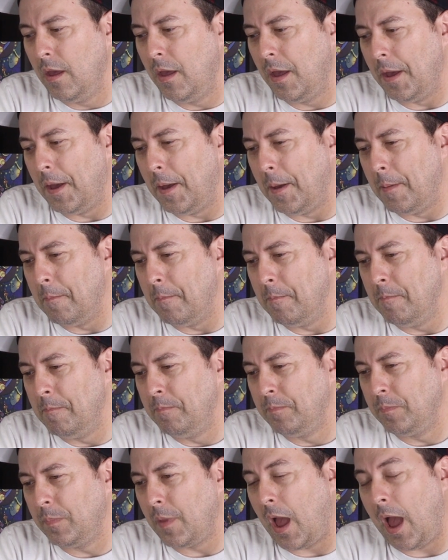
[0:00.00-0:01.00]

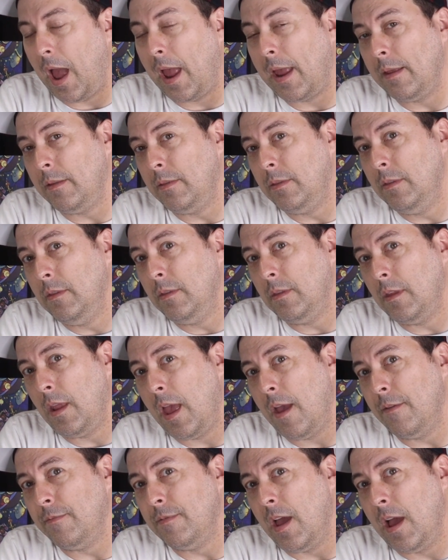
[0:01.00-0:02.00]
I
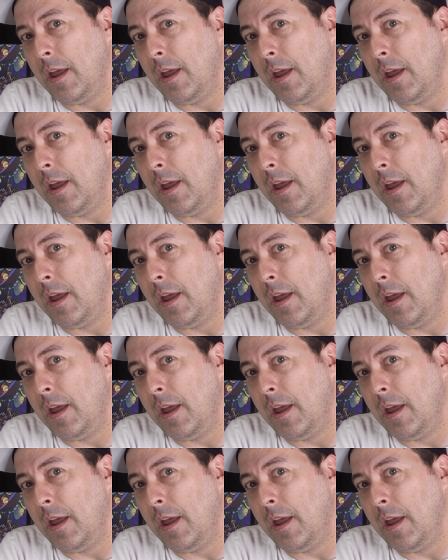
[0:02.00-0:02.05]
have